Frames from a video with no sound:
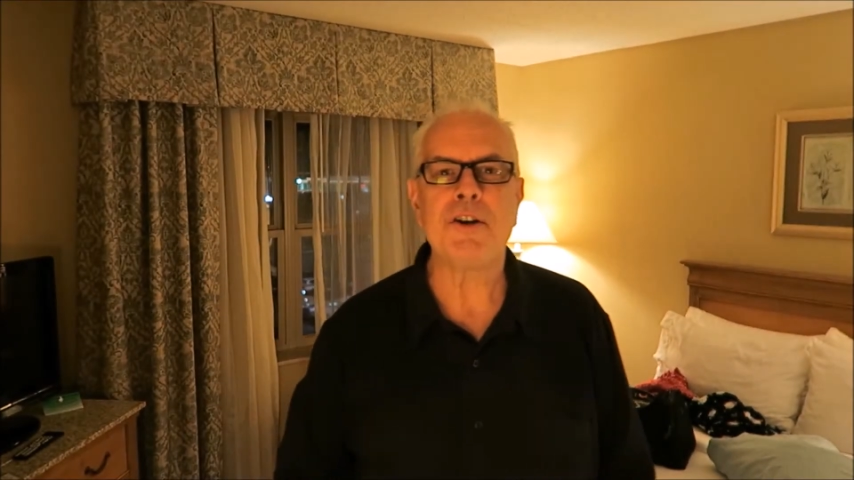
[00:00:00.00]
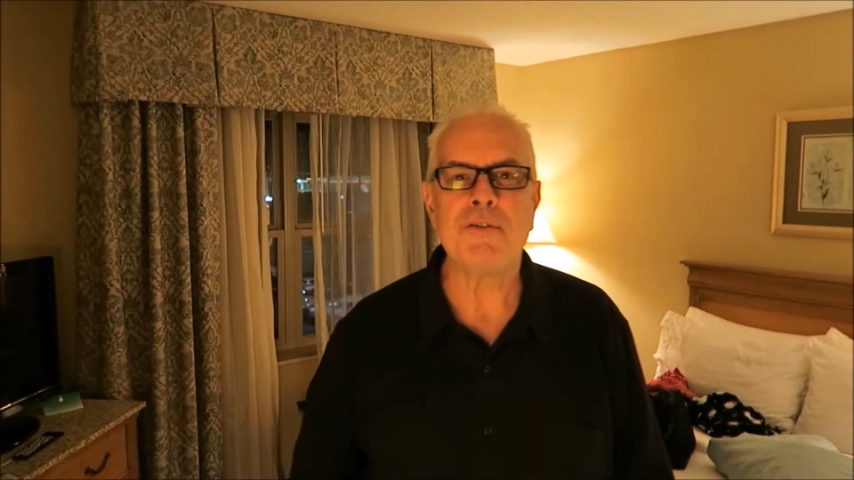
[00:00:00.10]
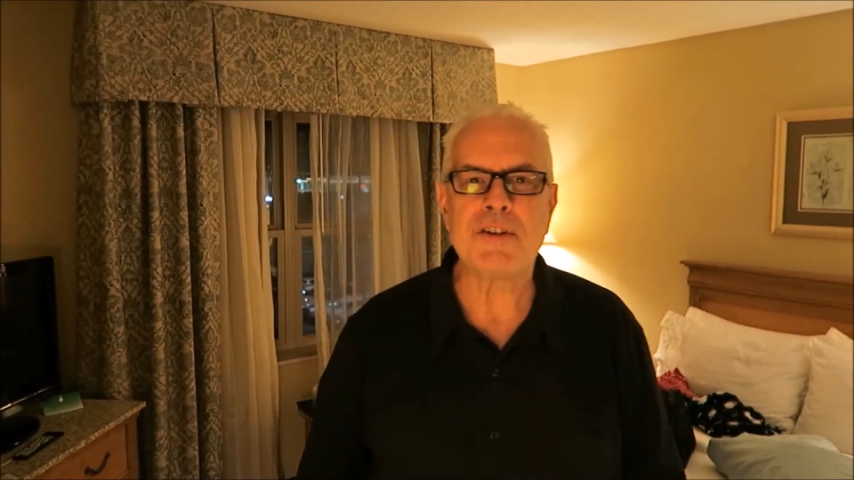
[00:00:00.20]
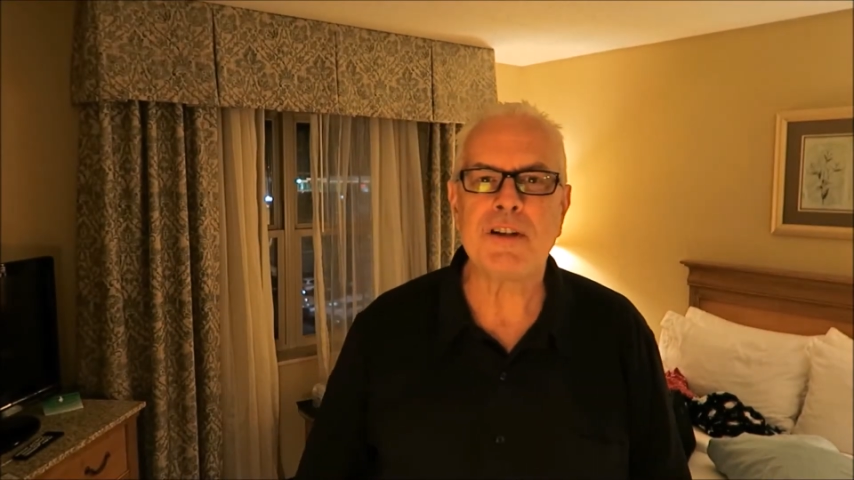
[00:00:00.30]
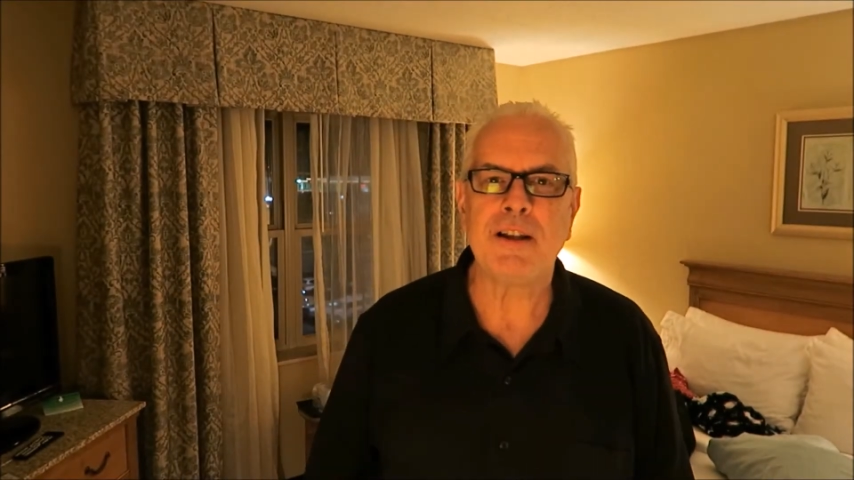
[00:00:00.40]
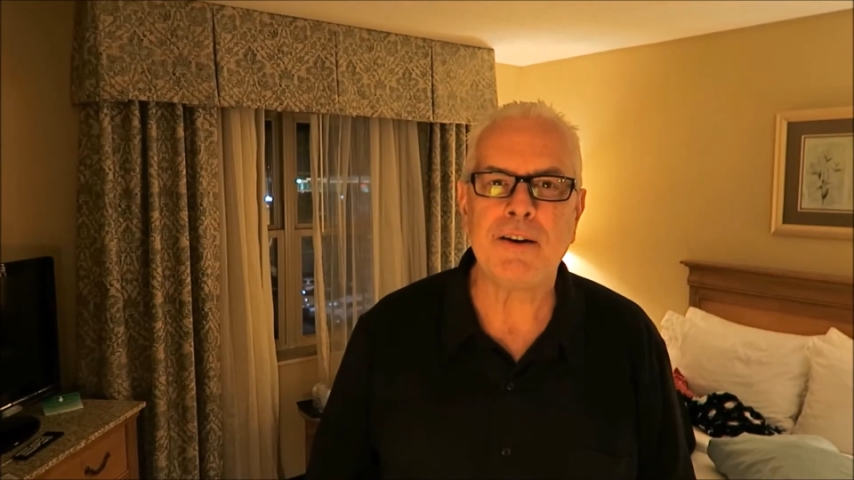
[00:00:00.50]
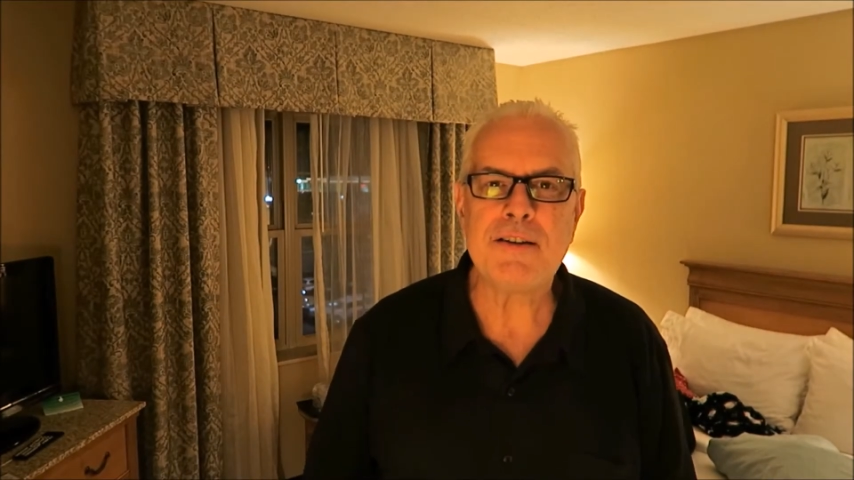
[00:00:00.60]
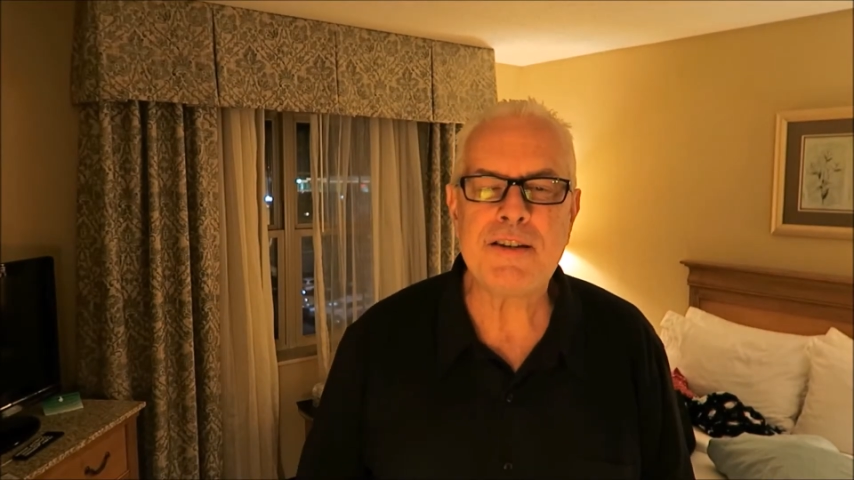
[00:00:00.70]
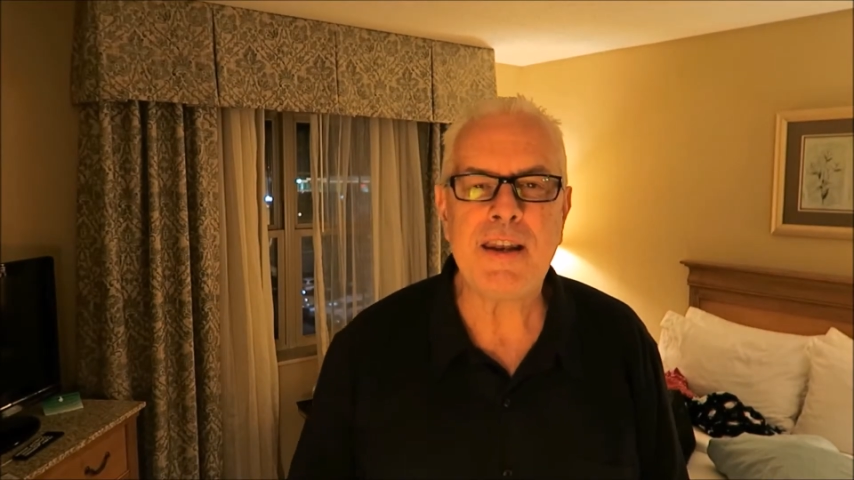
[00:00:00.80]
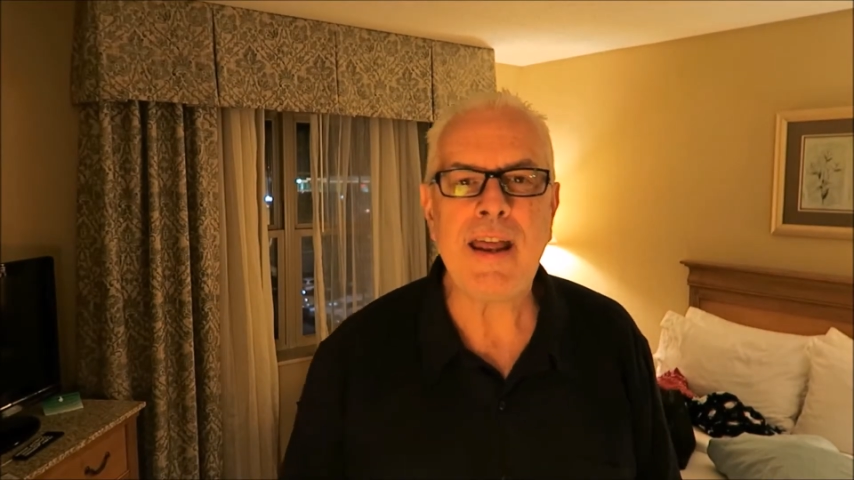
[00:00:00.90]
Service
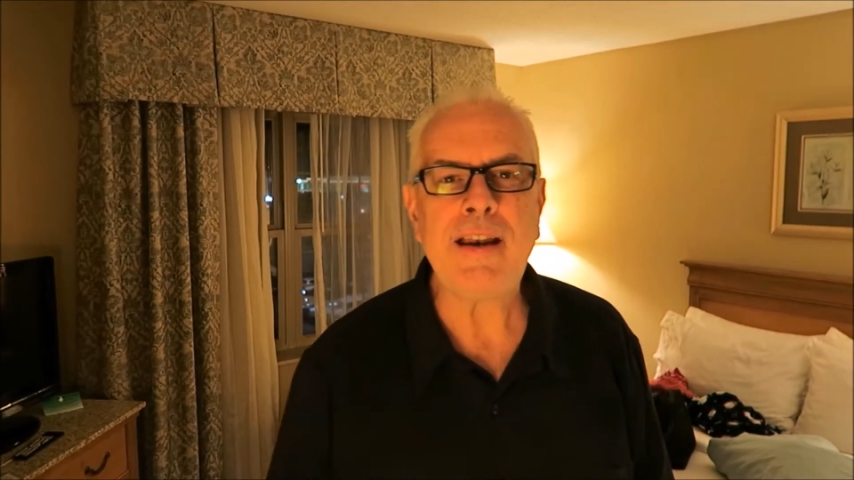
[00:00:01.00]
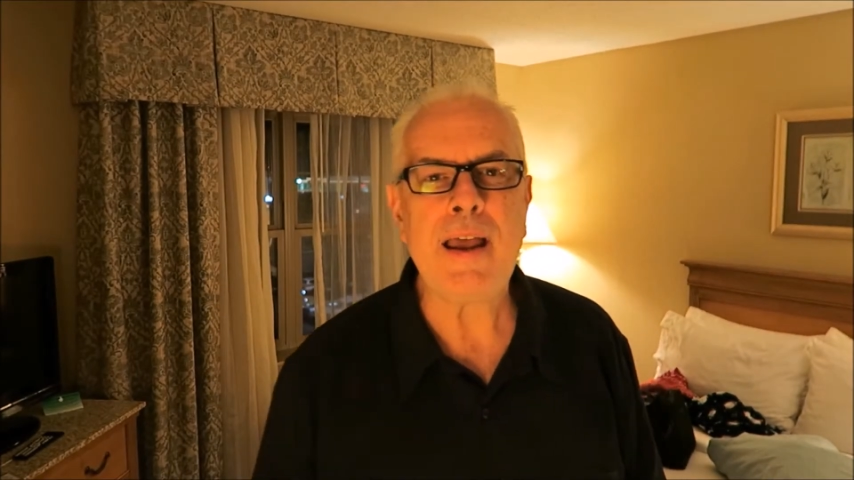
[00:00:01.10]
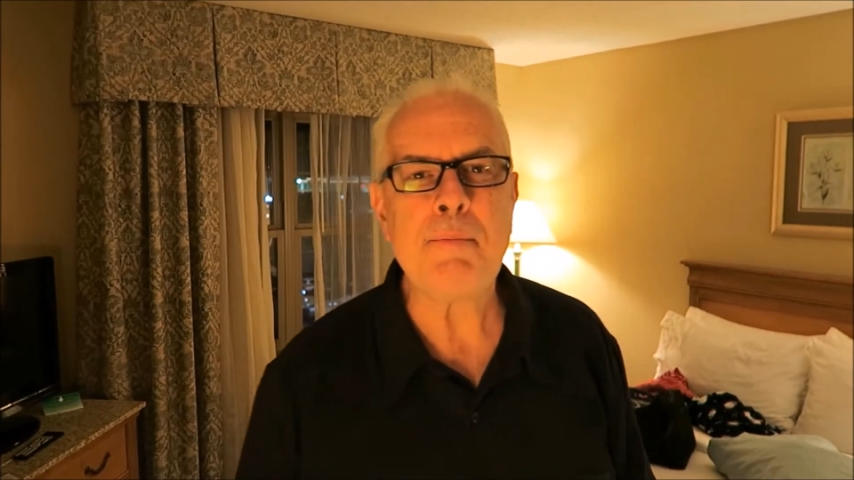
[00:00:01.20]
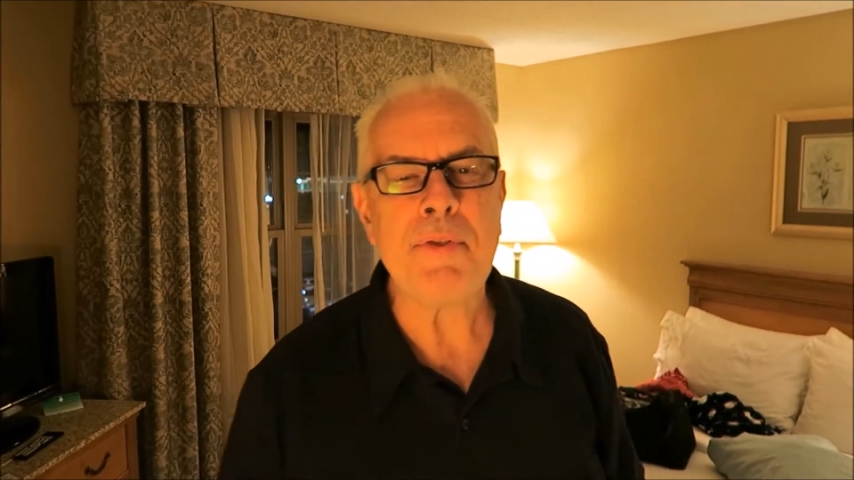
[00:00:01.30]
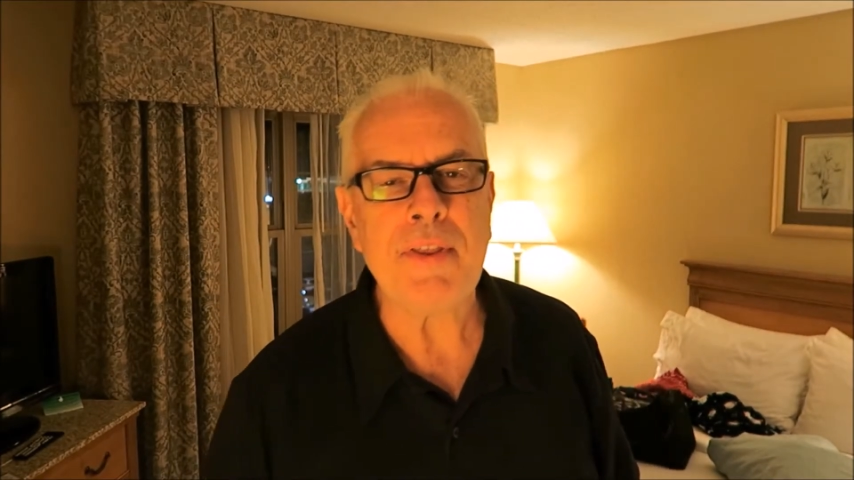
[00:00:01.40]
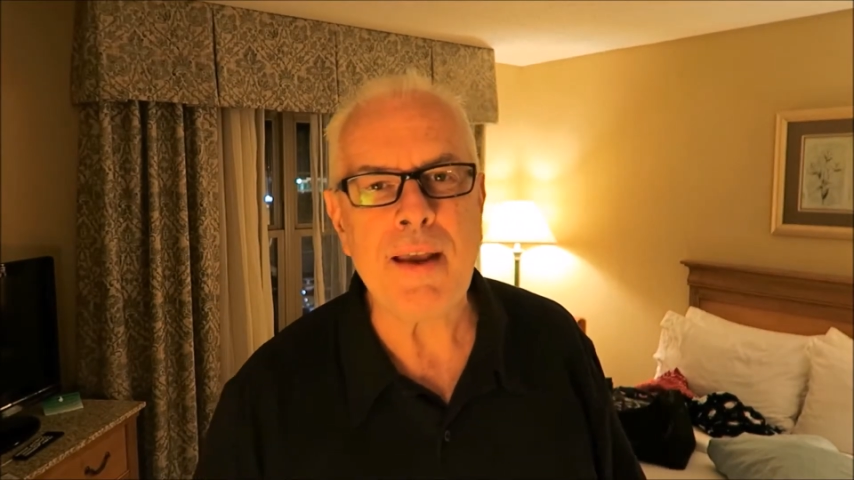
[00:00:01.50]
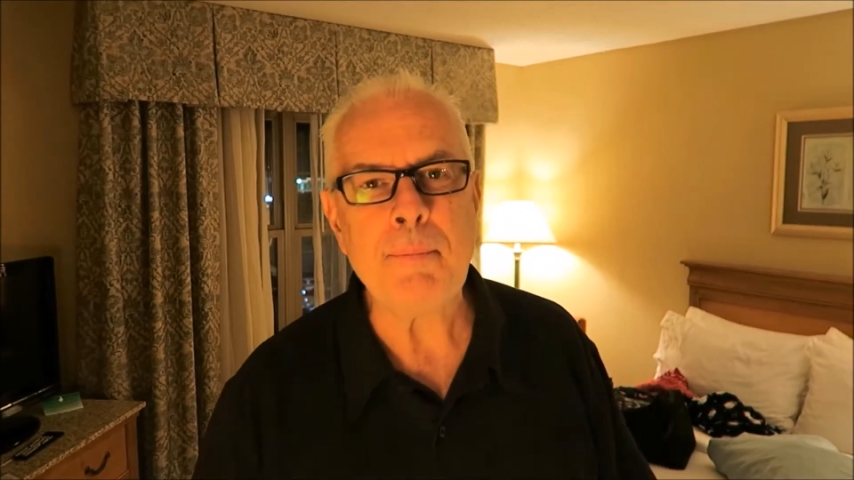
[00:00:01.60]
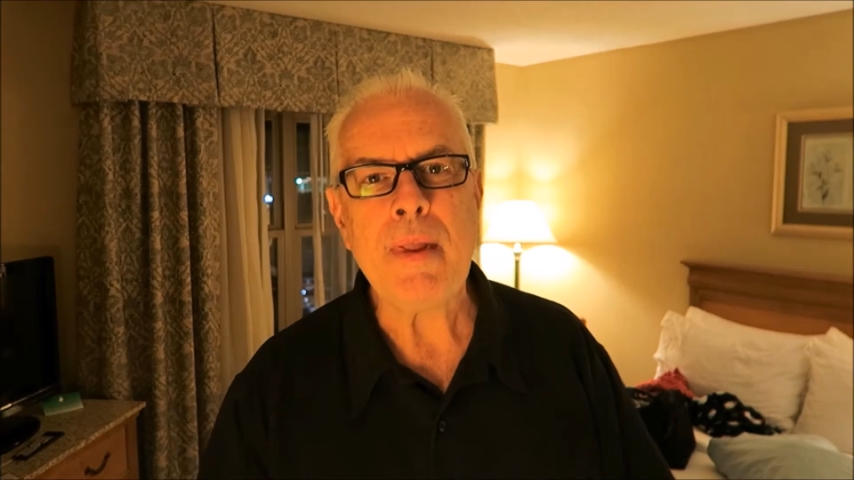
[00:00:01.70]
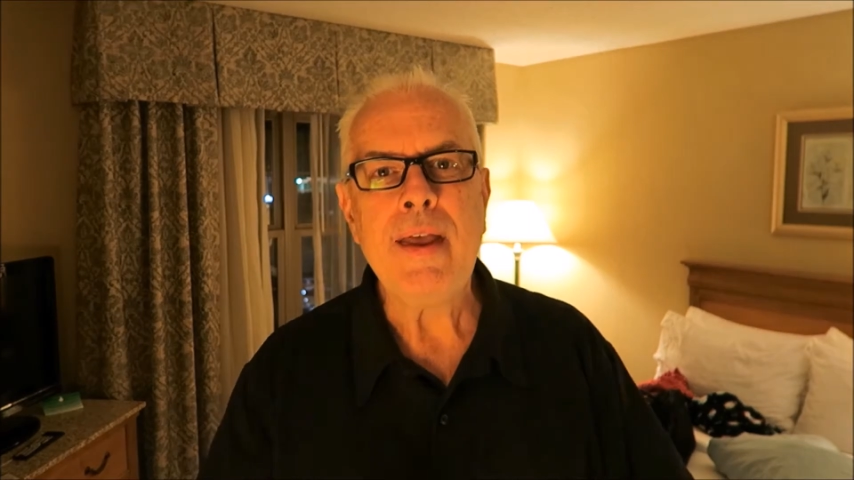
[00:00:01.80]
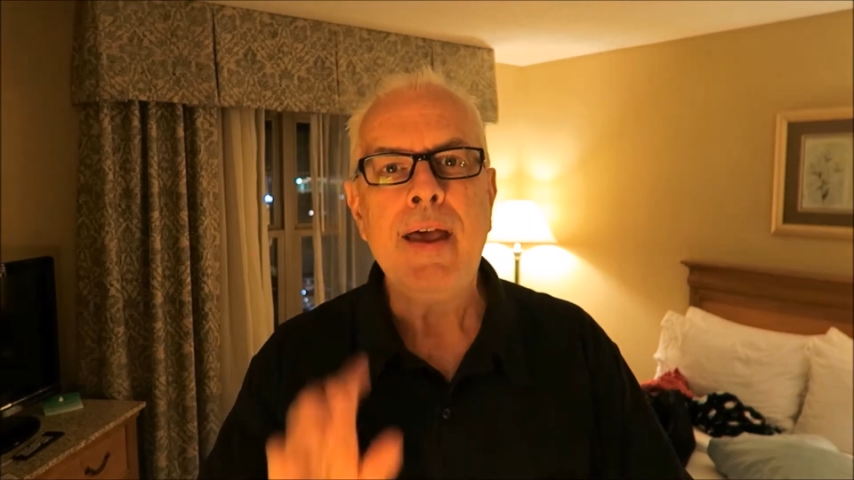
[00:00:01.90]
clearance and that type of thing.